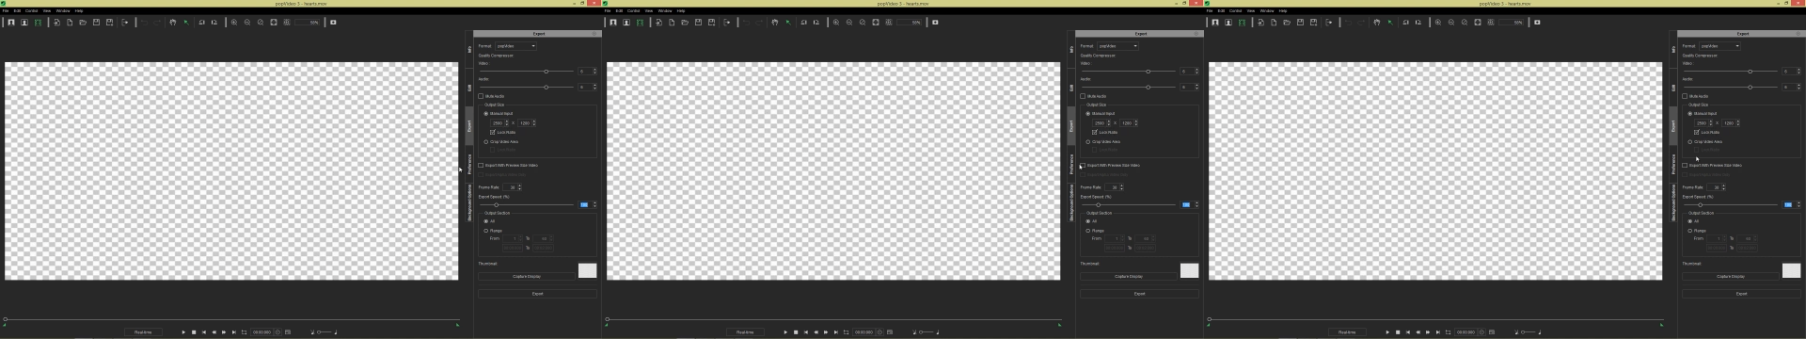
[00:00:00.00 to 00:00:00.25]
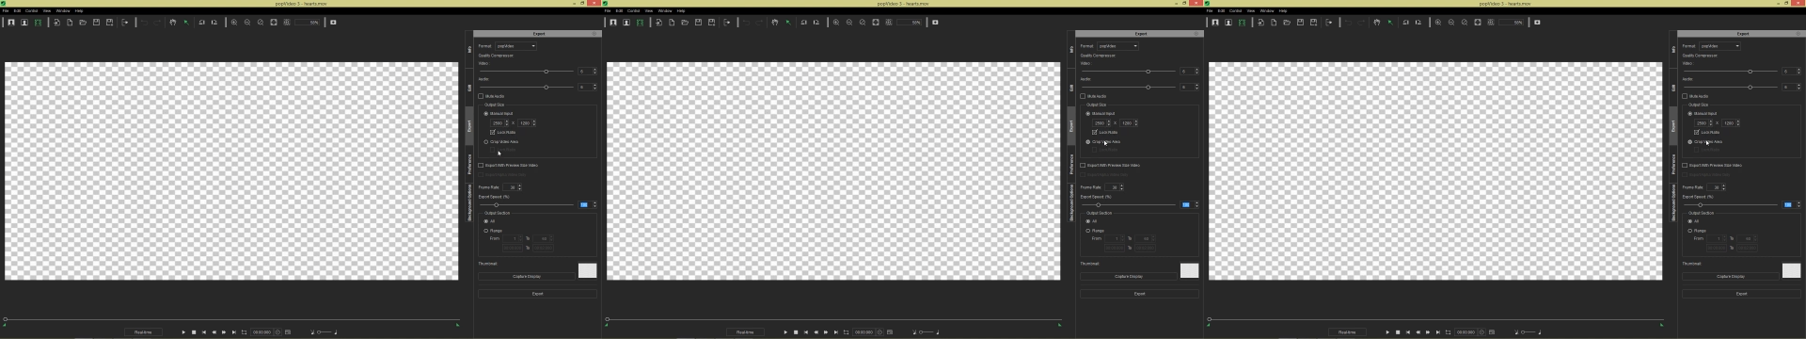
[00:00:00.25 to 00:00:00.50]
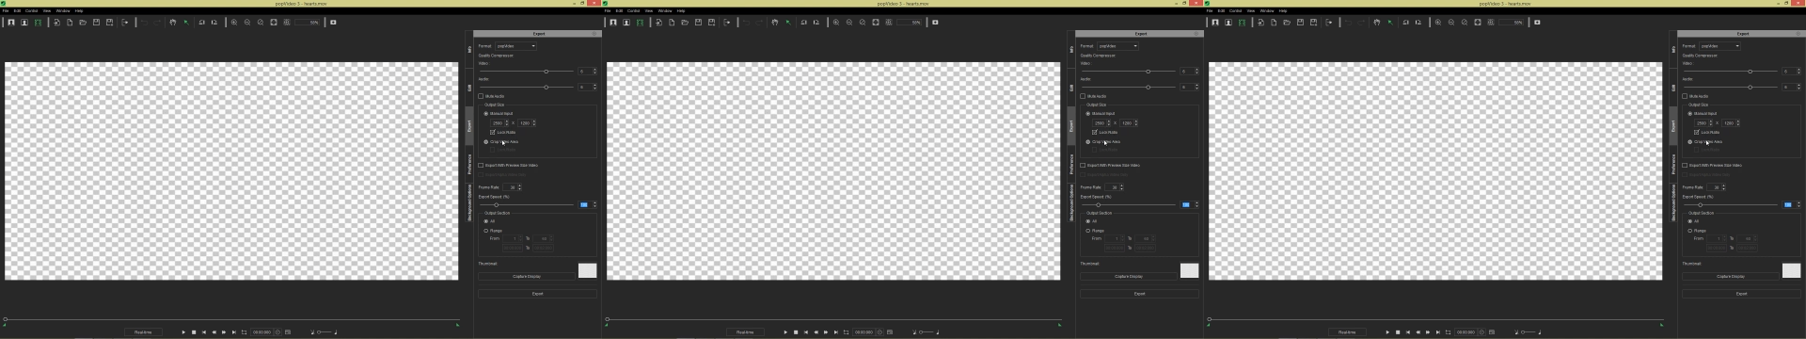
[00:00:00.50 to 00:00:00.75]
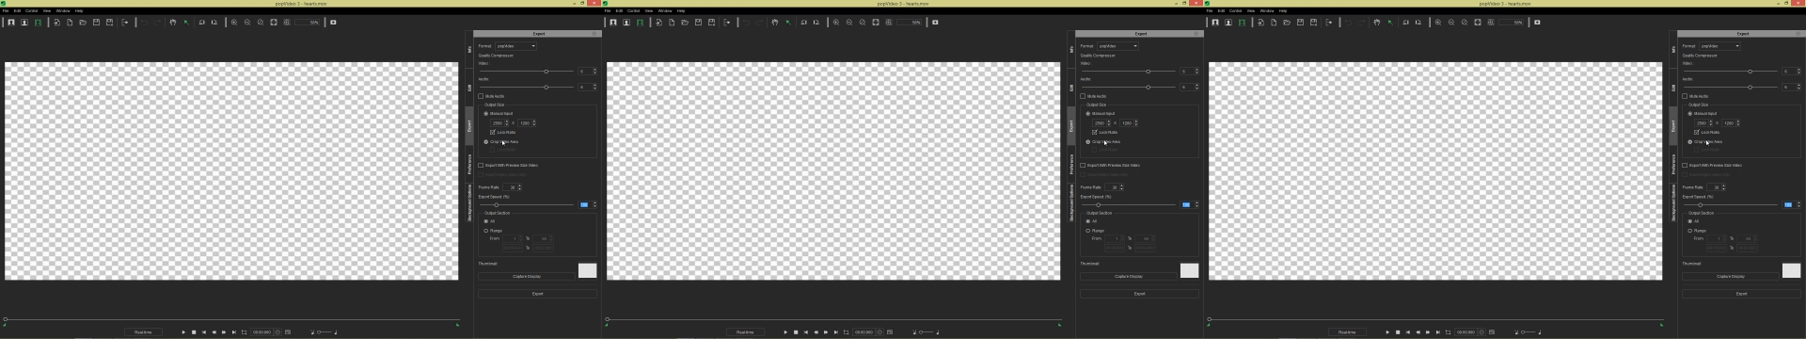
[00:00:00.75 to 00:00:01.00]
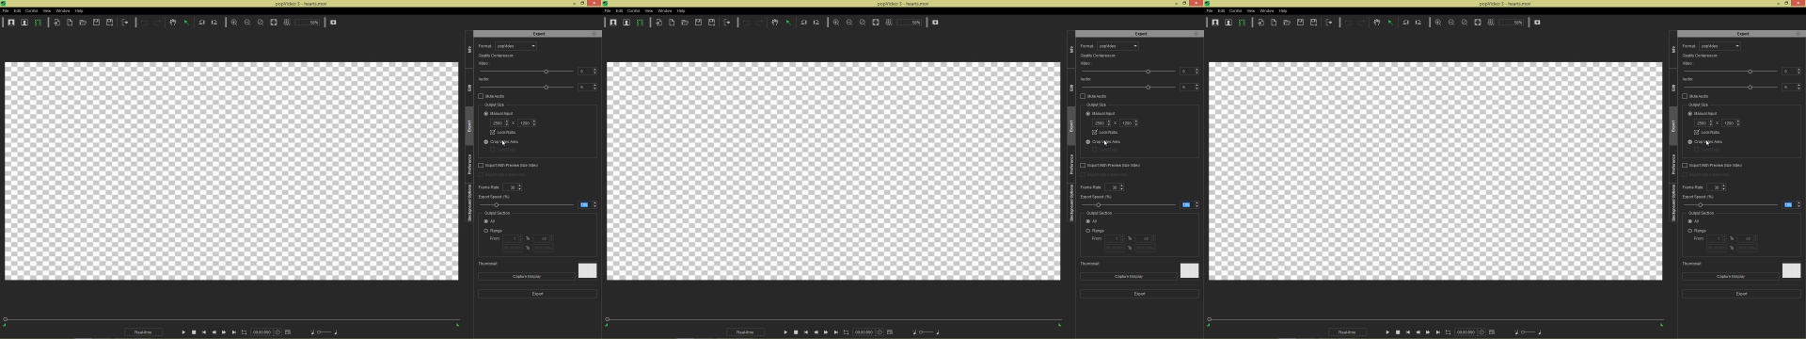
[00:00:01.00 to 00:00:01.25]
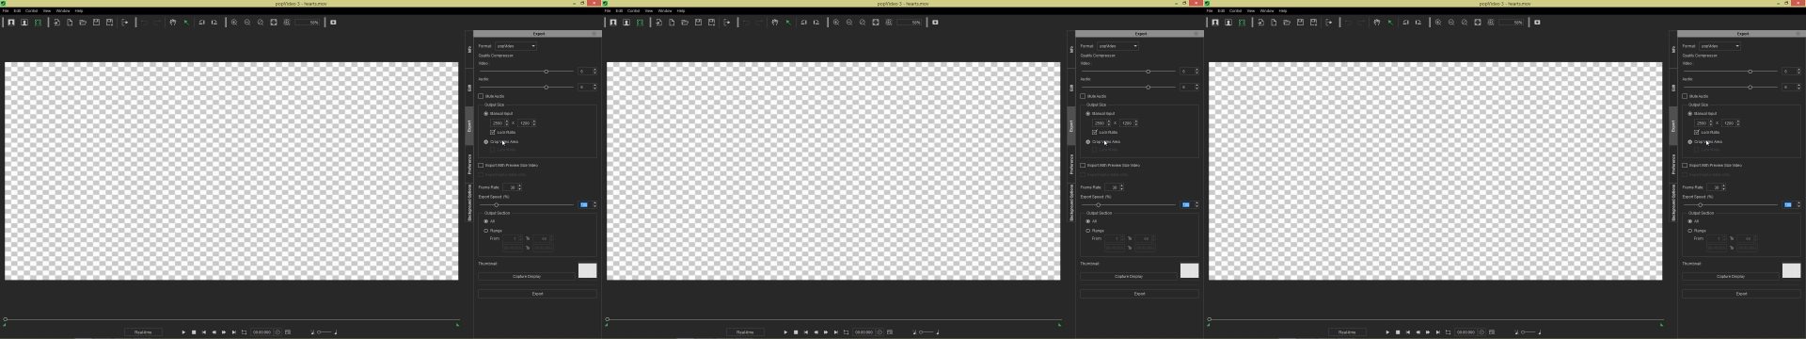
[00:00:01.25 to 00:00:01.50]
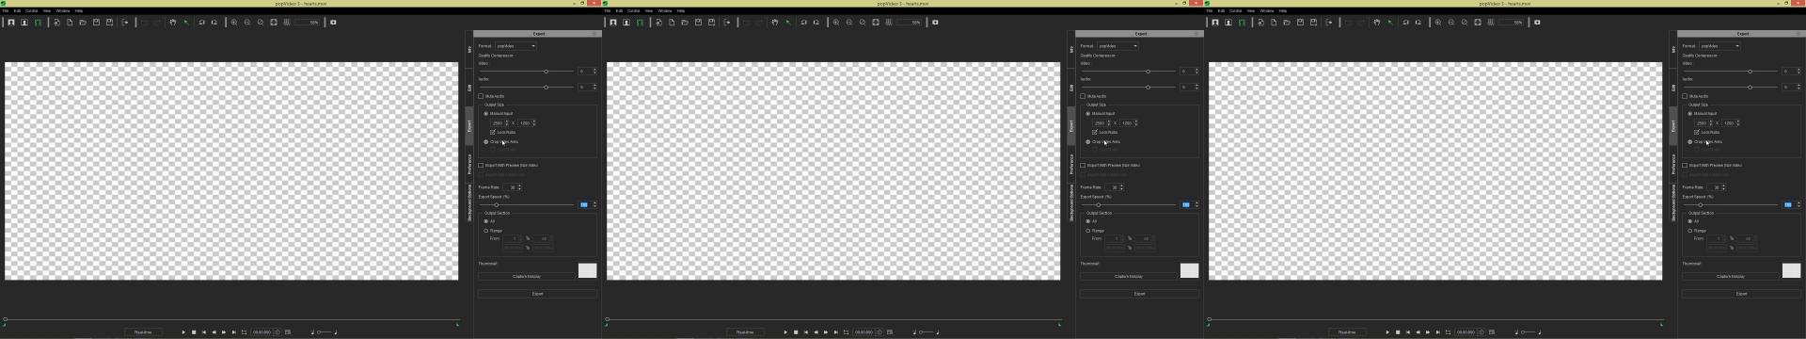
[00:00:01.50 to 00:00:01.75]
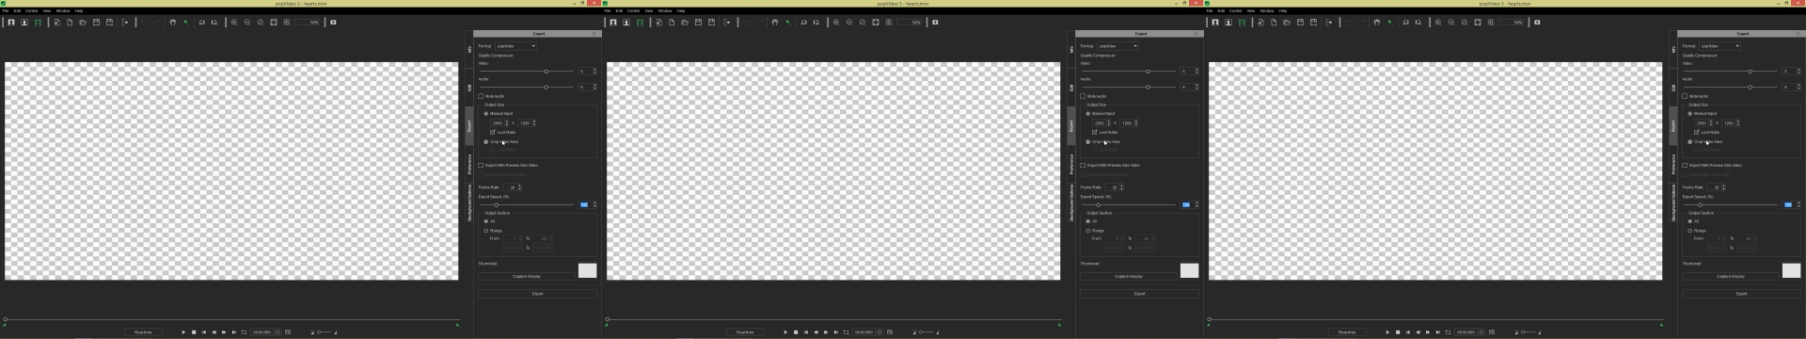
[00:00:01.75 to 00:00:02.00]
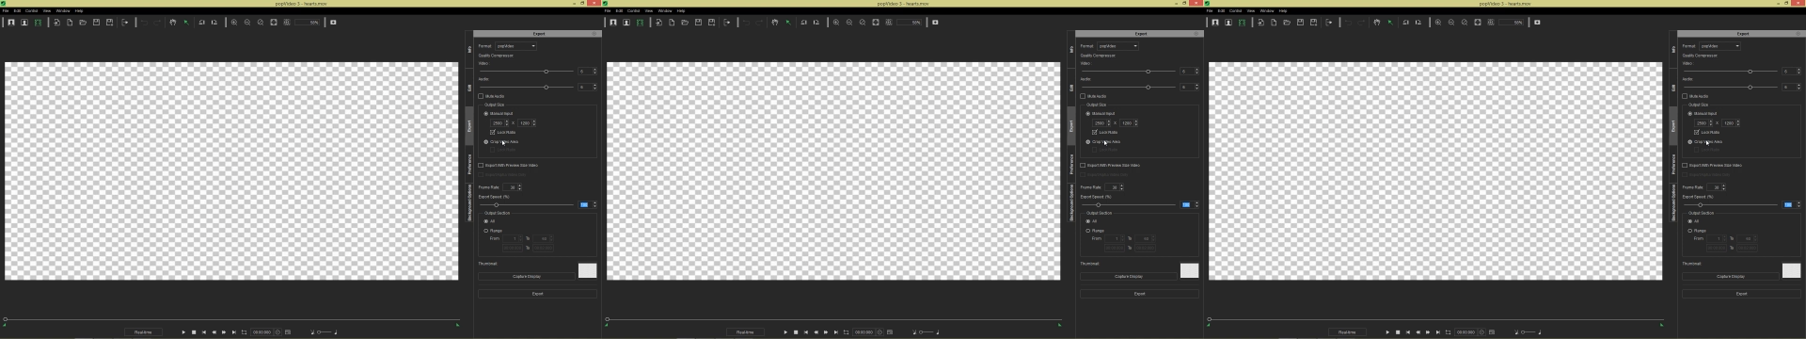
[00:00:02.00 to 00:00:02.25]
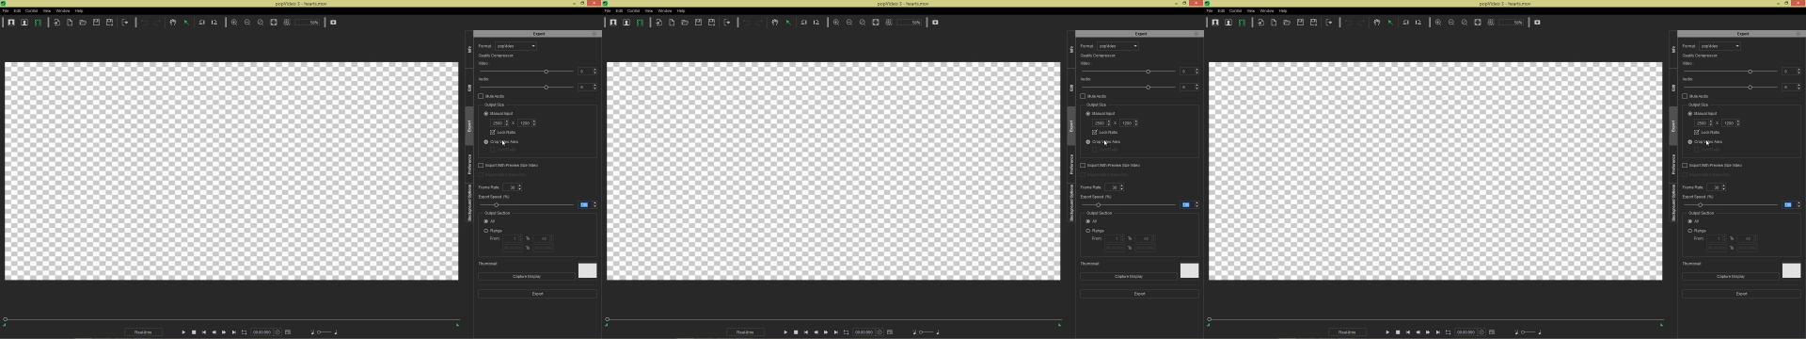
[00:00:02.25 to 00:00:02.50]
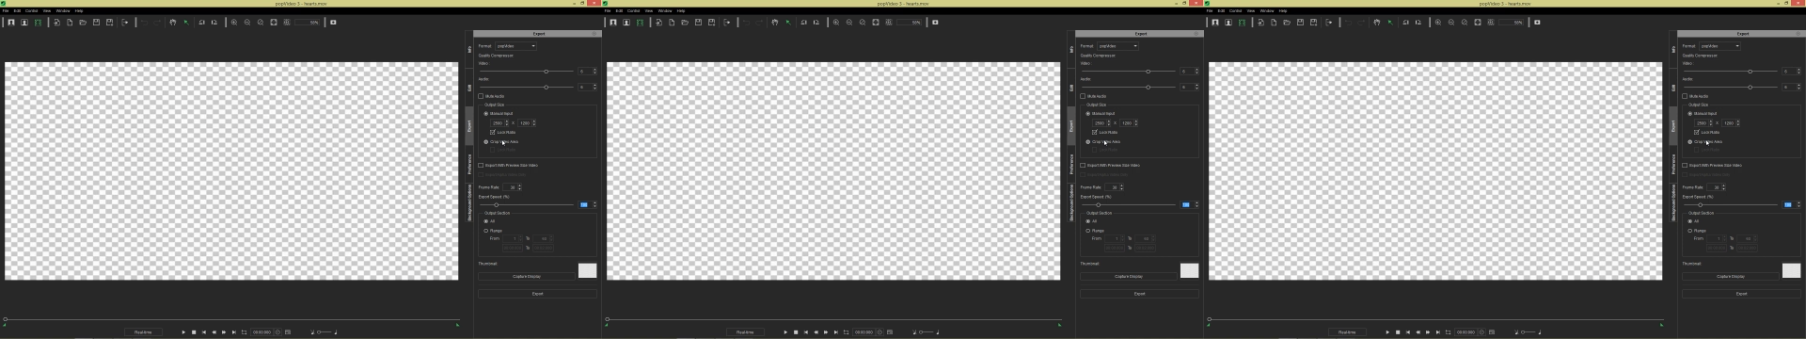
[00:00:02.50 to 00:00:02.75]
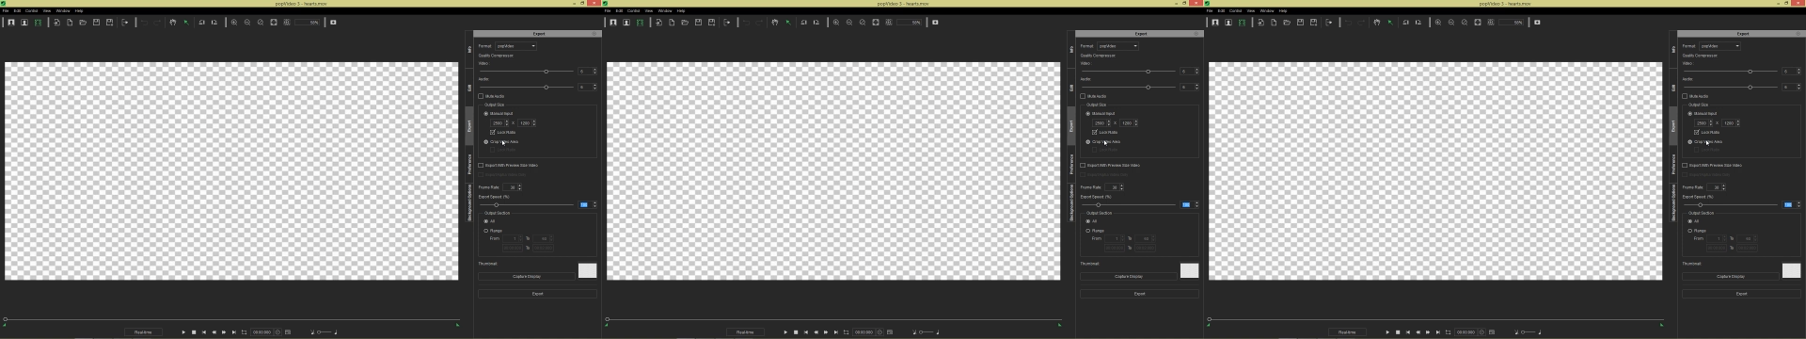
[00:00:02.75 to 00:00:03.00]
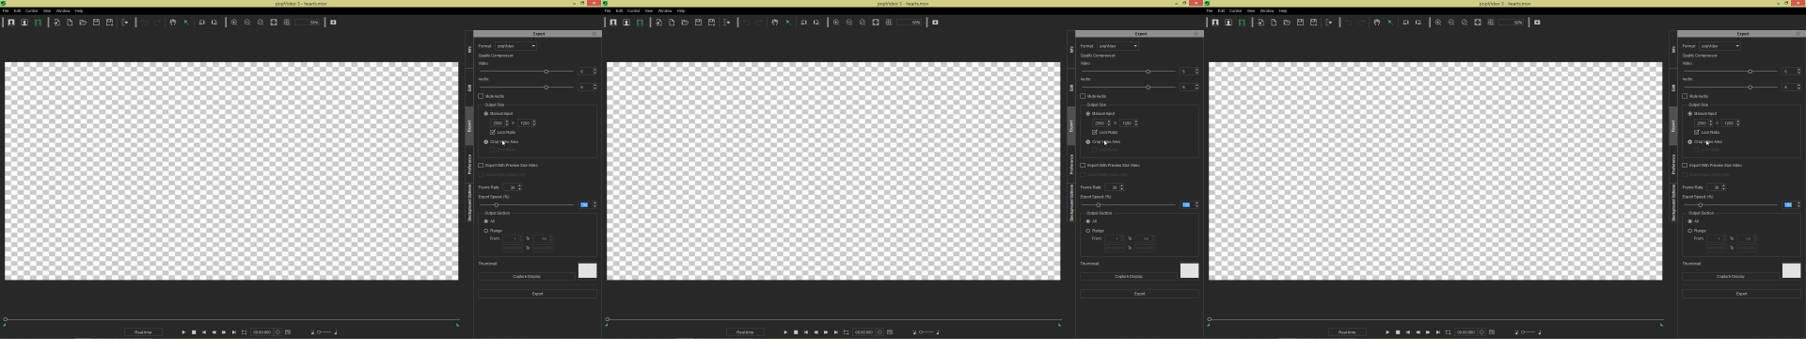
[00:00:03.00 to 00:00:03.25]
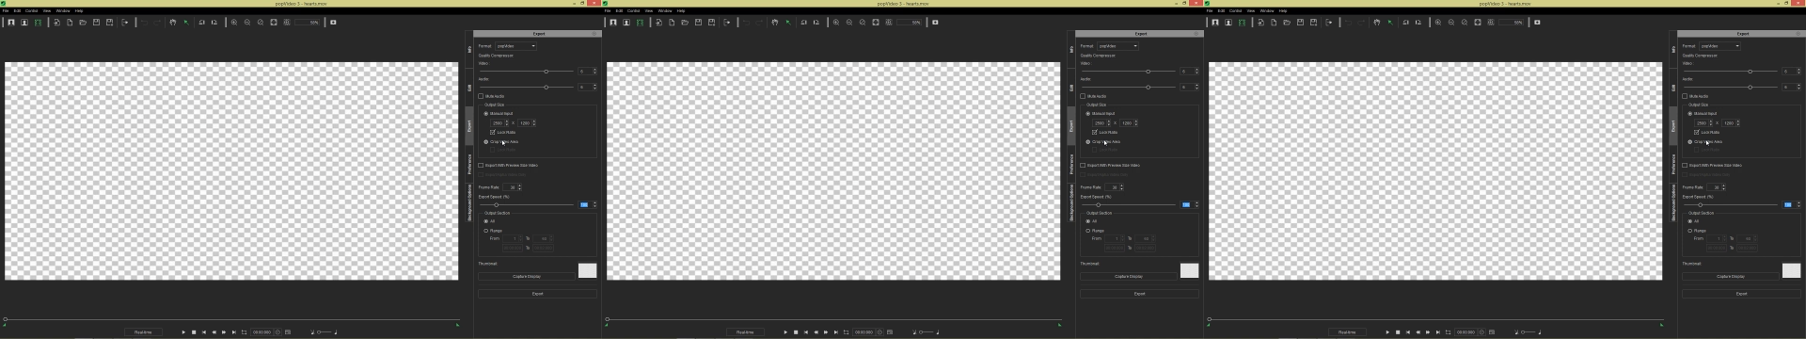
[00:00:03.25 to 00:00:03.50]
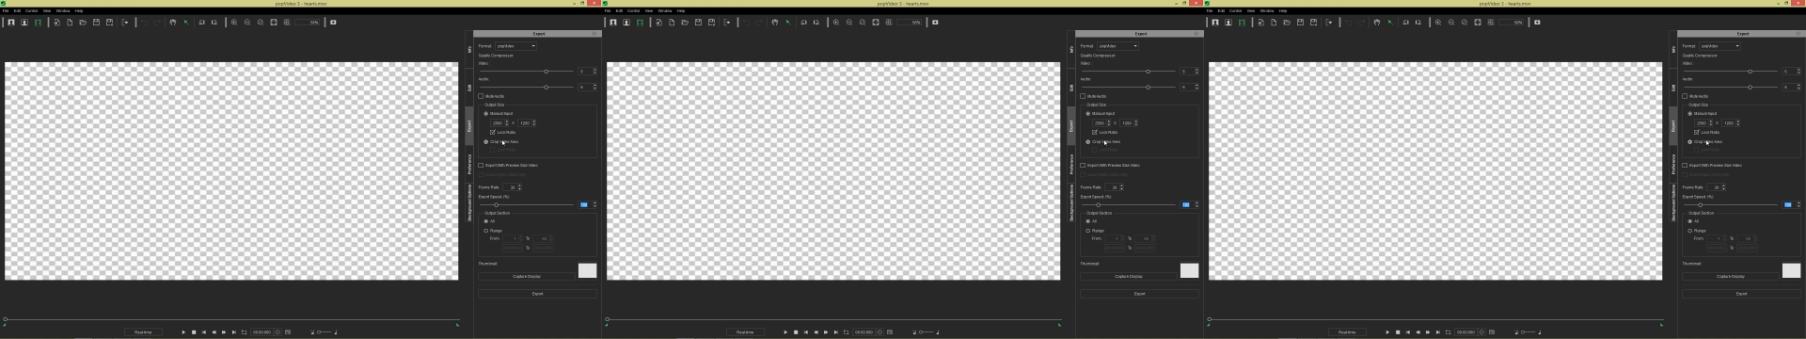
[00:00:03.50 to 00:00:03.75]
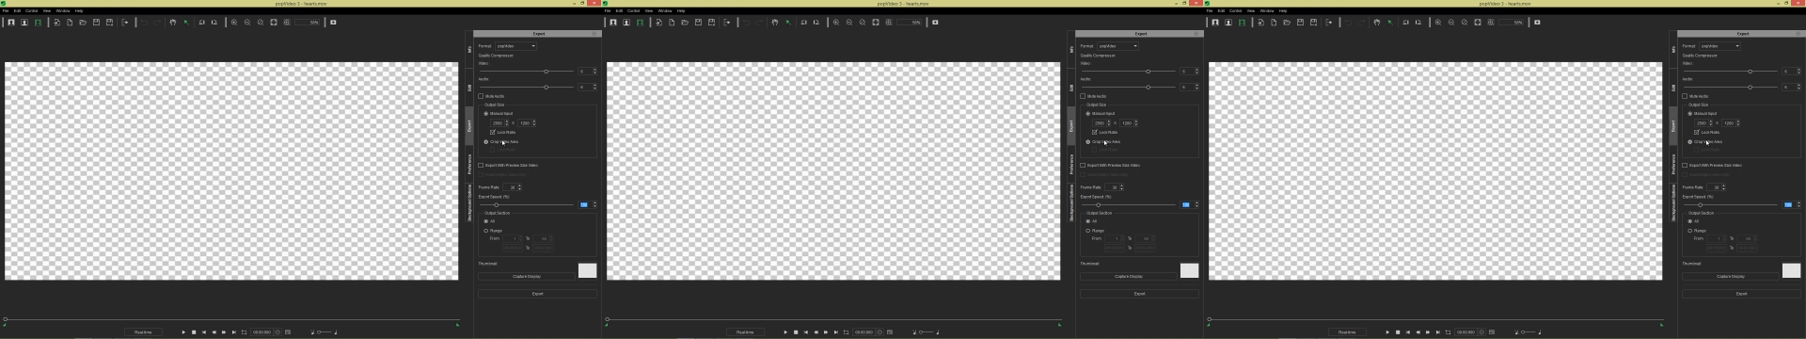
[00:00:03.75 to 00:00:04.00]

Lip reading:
No face is visible, so there are no lips to read.